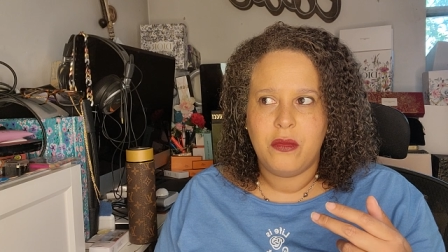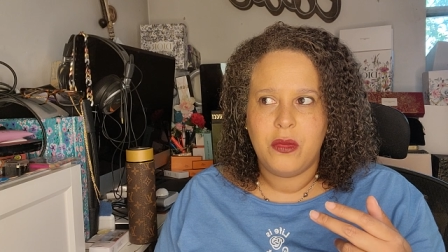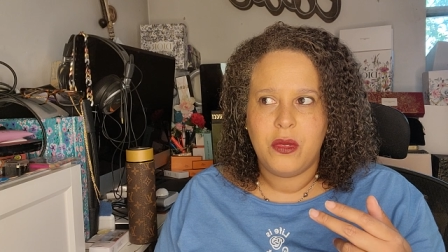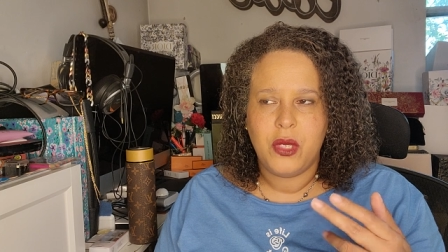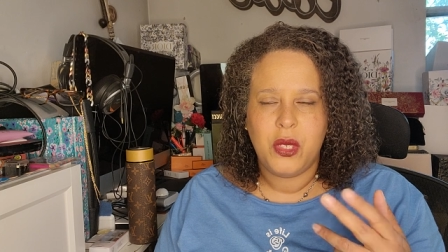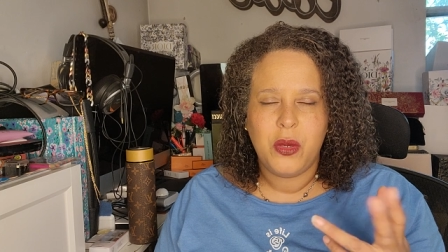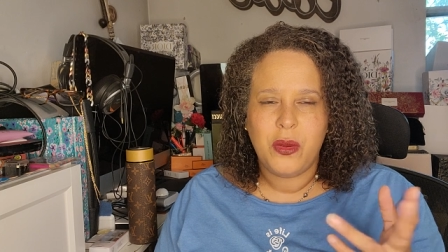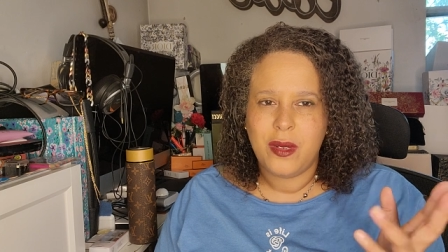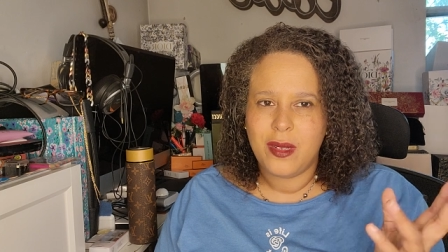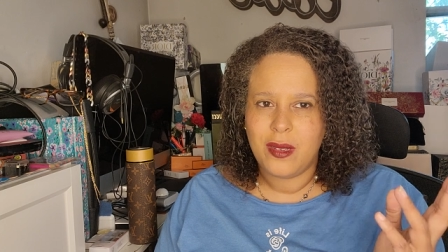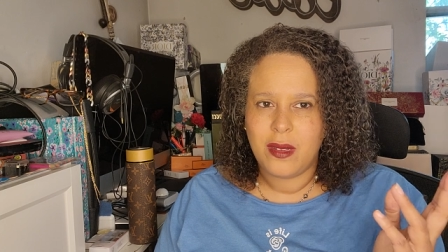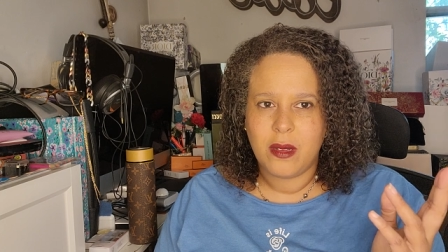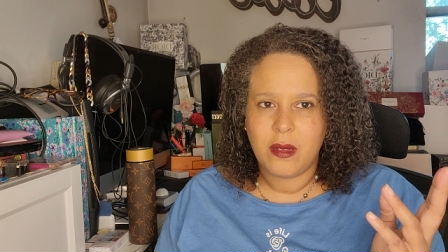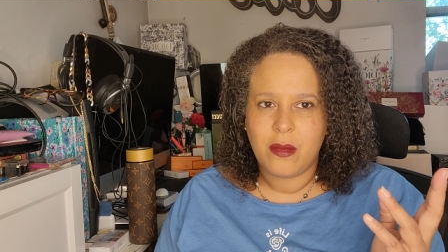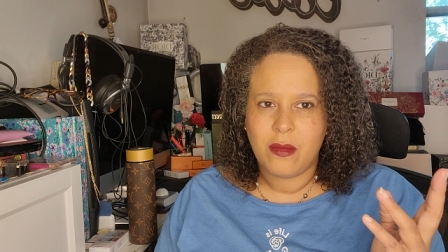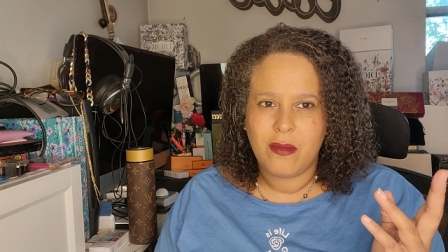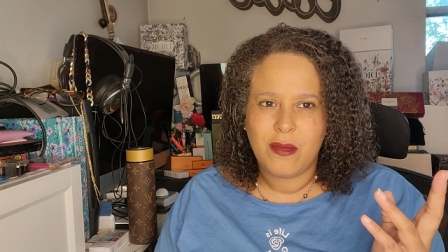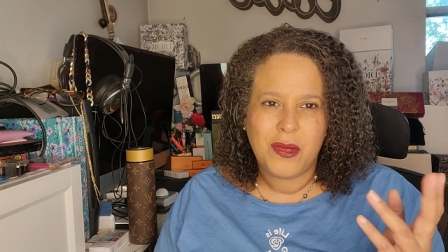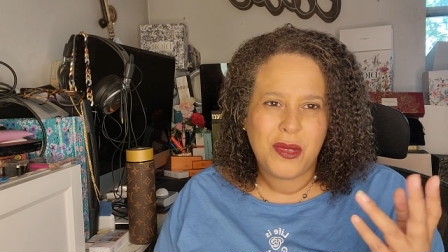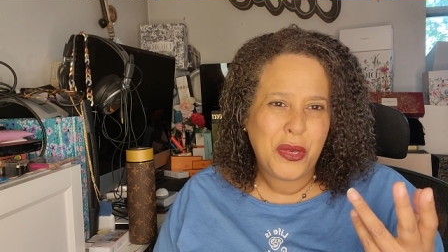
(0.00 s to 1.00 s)
two to
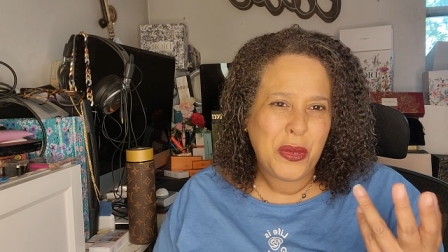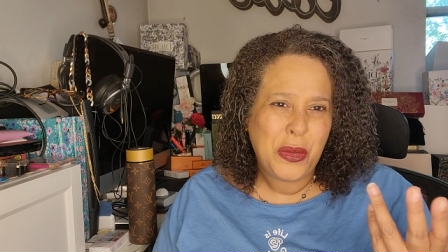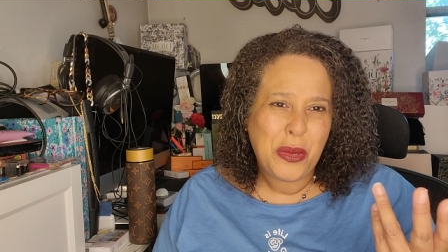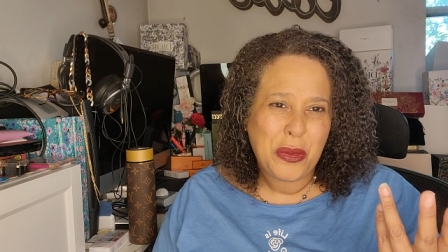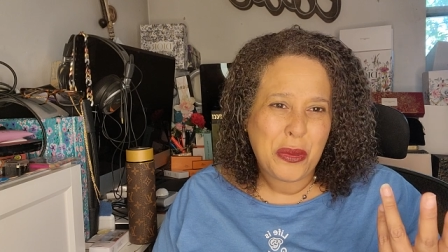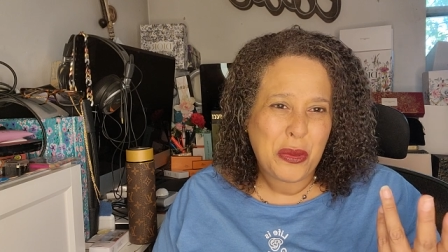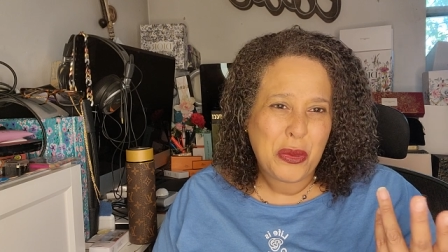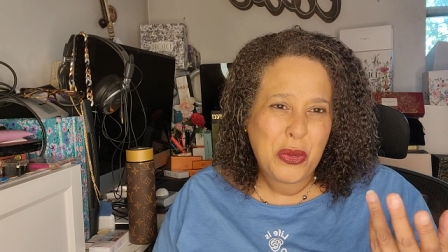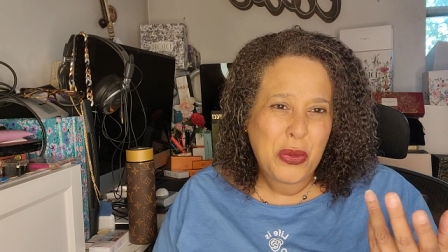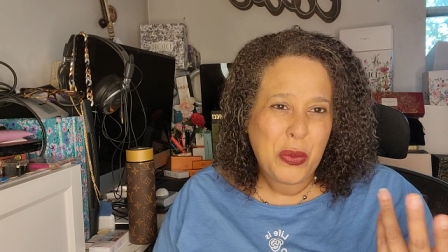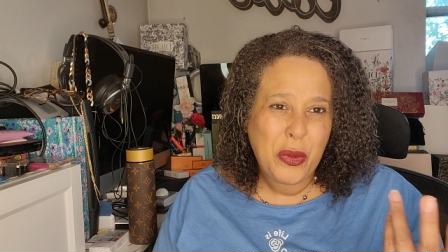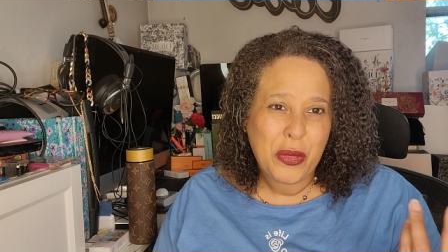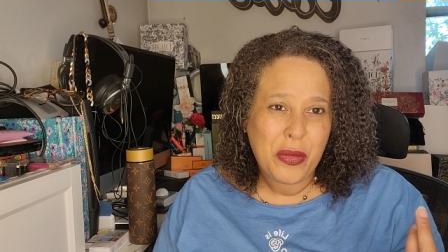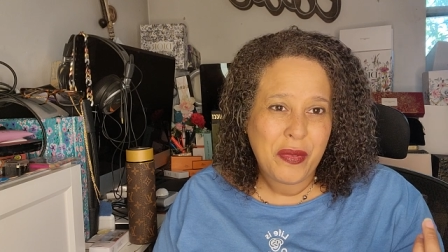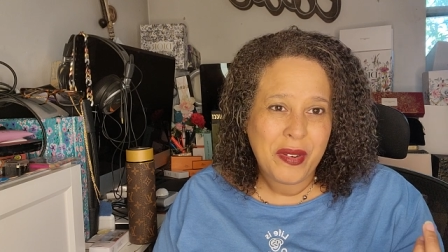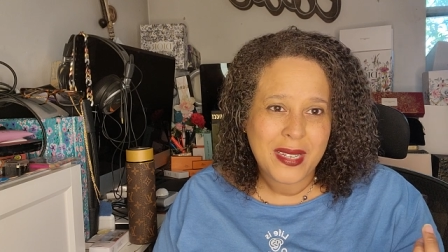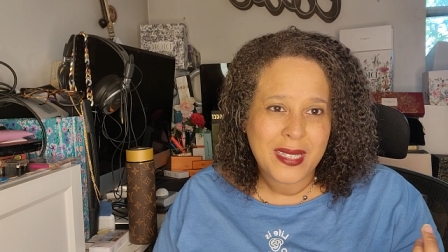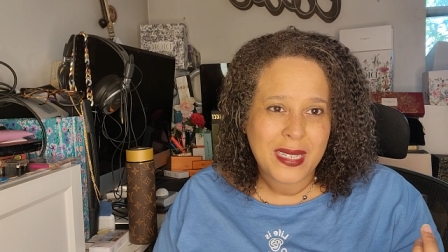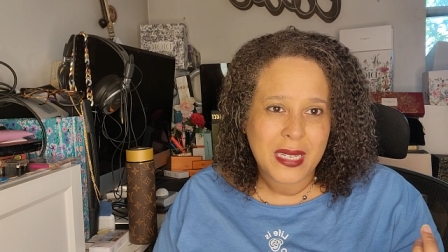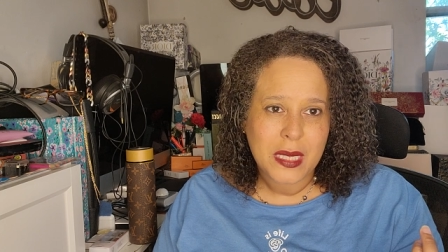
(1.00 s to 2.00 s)
two to two or
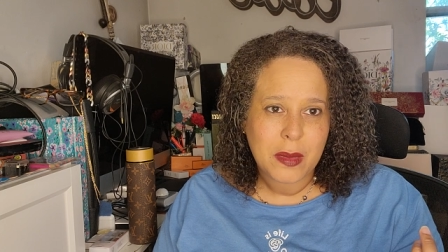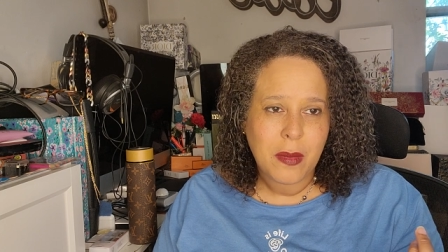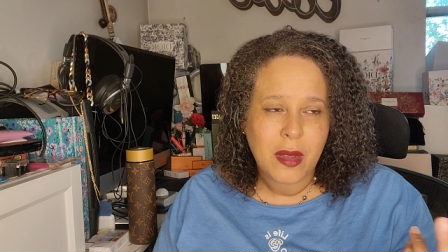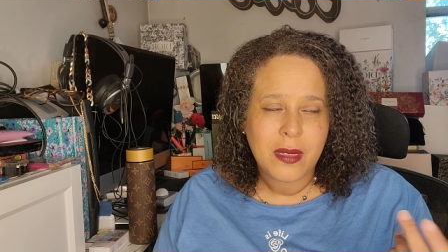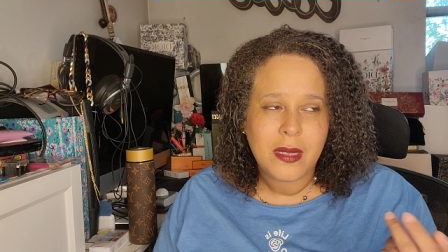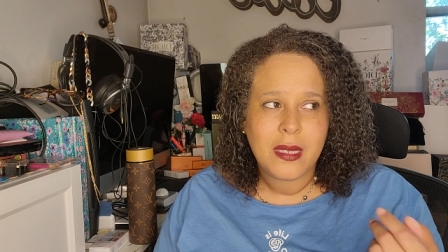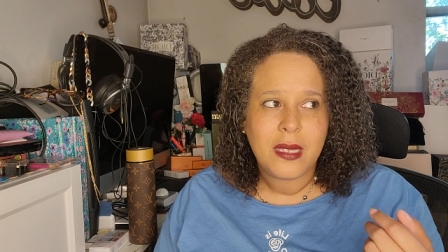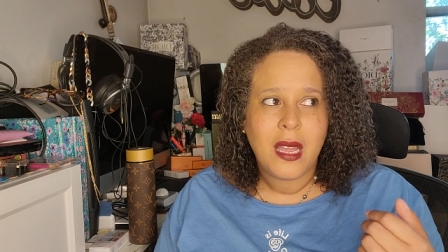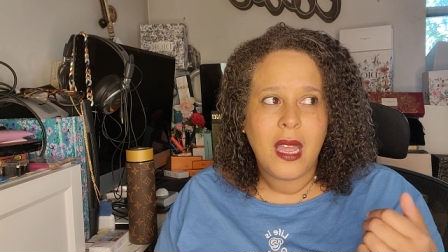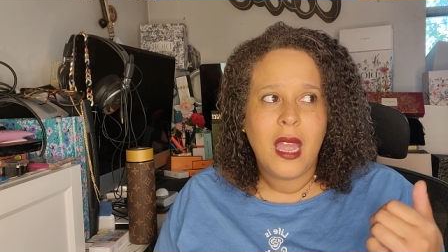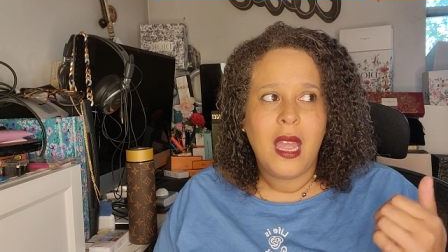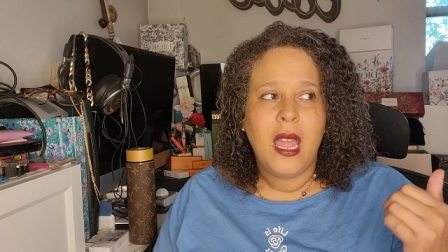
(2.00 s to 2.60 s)
three to six months.